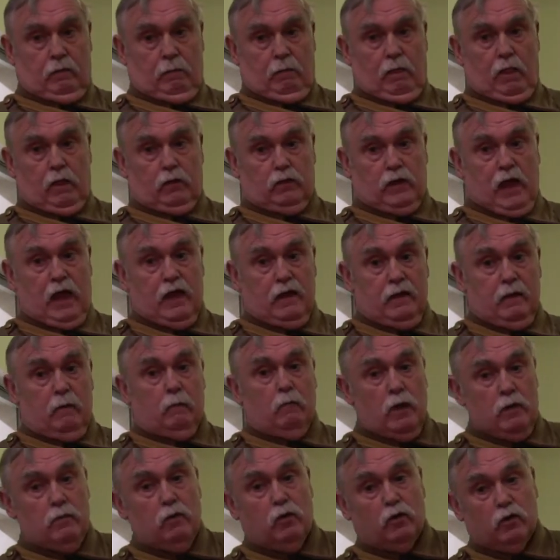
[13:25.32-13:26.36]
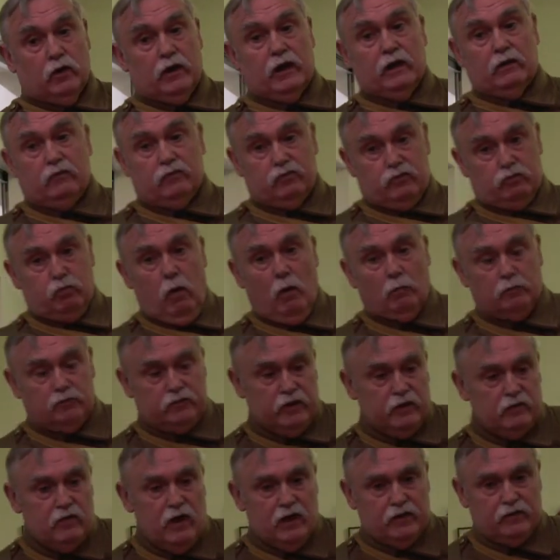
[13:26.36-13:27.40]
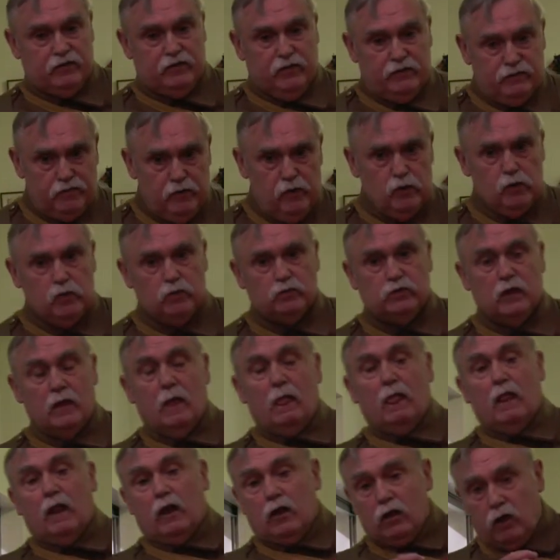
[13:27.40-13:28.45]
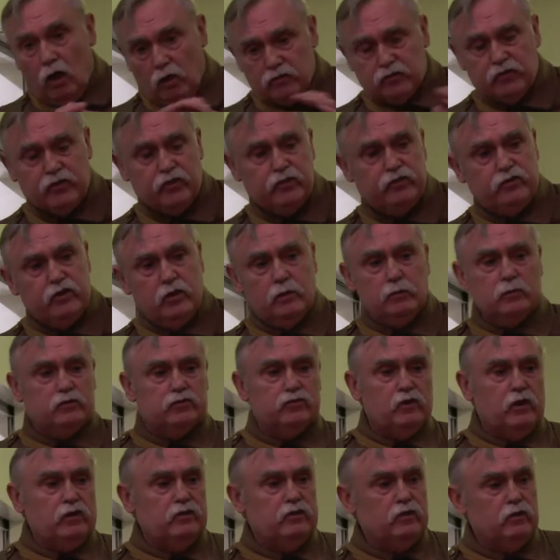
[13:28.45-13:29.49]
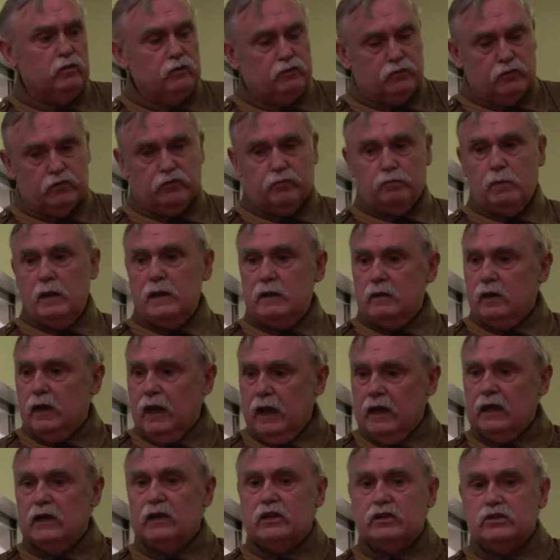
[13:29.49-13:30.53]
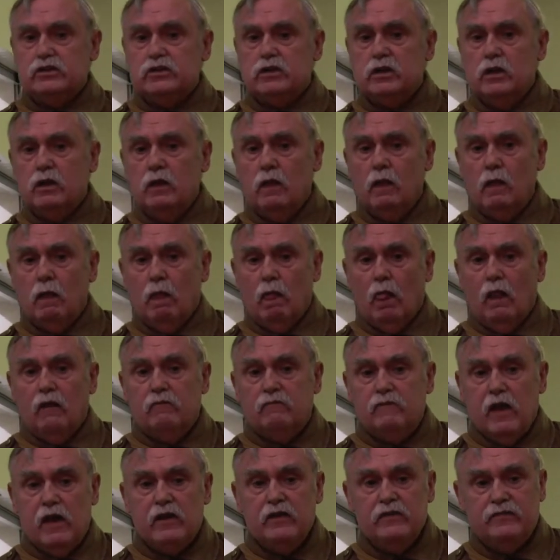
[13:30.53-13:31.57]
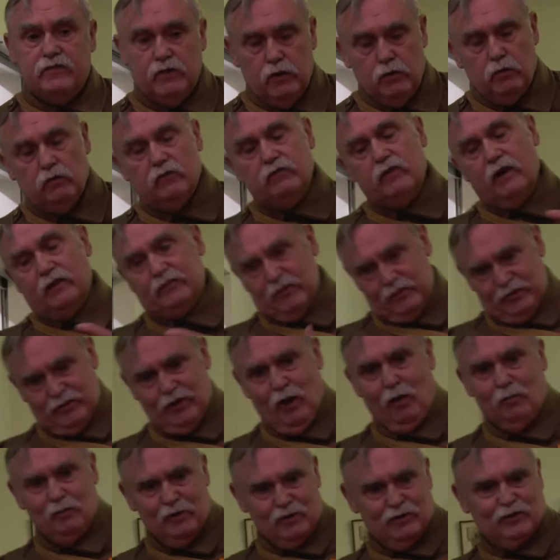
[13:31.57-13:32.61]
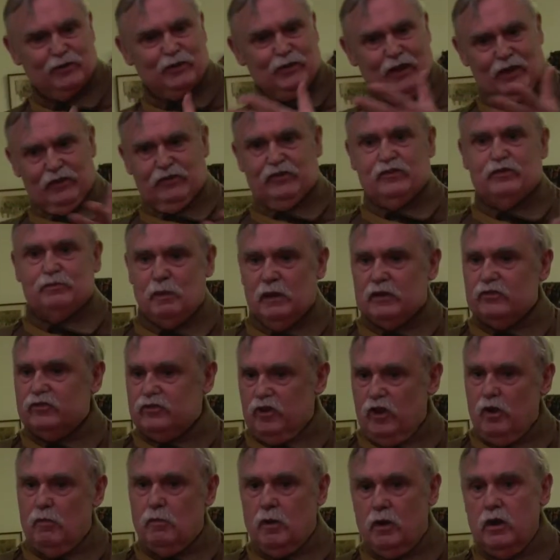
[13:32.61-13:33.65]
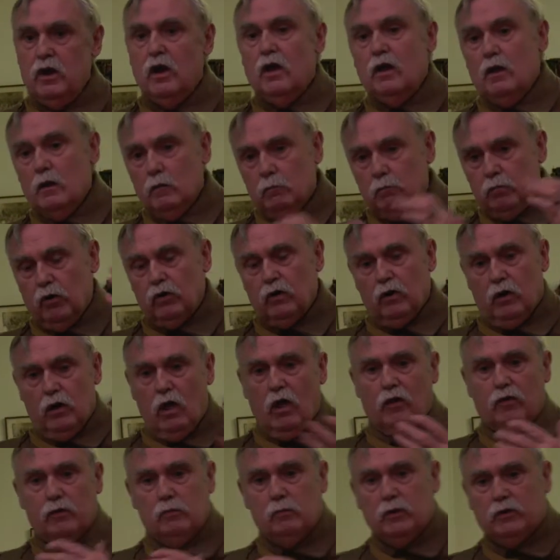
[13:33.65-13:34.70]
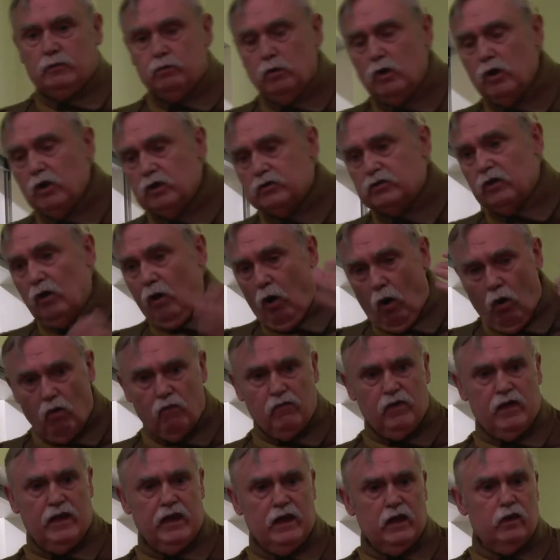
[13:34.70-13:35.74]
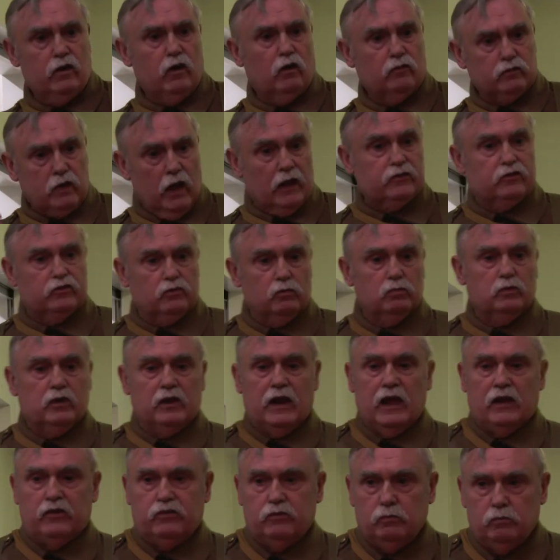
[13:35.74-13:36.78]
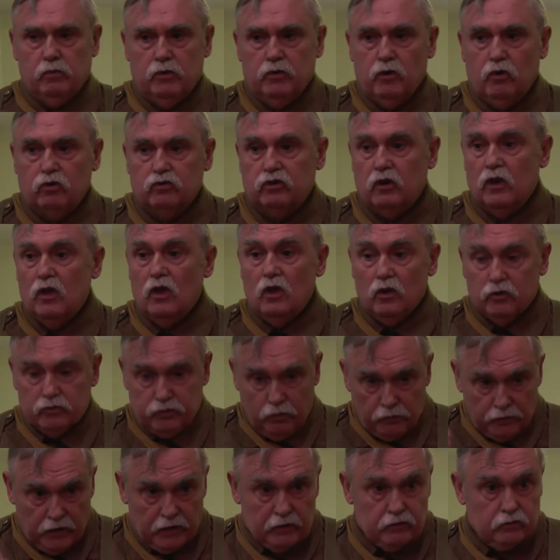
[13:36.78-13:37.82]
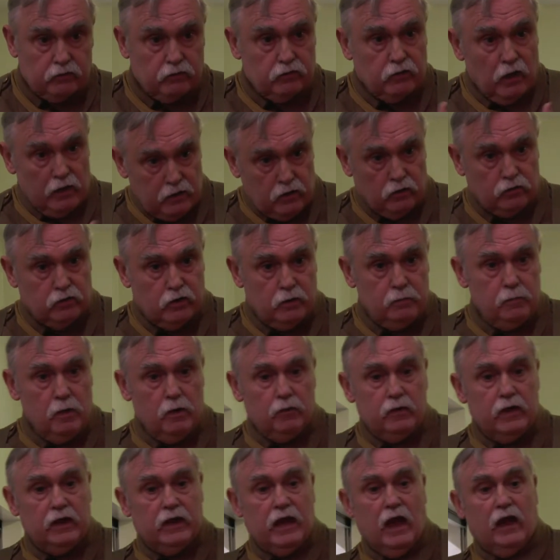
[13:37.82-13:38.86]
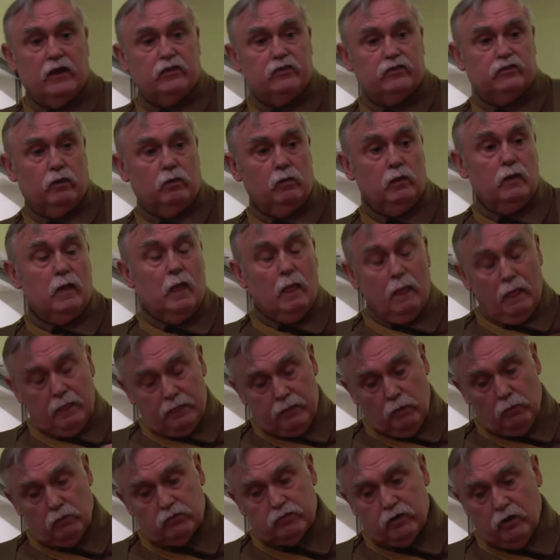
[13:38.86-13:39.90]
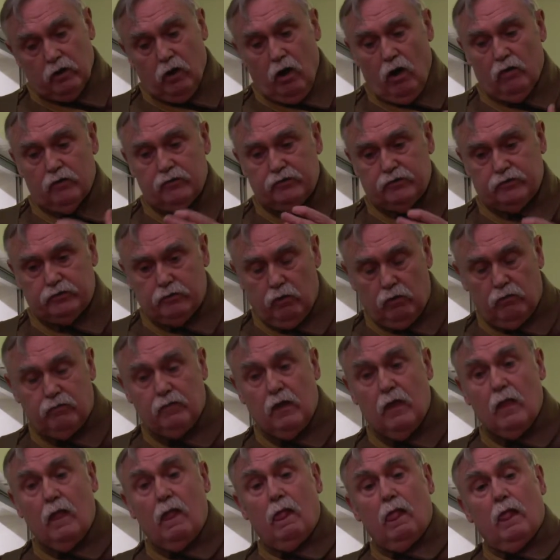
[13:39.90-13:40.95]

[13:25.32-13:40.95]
Okay, we were going to swap cigarettes for food. A lot of the Germans, strangely enough, could speak English. Very few of the Tommies could actually speak German, but a lot of them had worked over here or had some connection with us, so they could communicate. So there was a lot of stuff.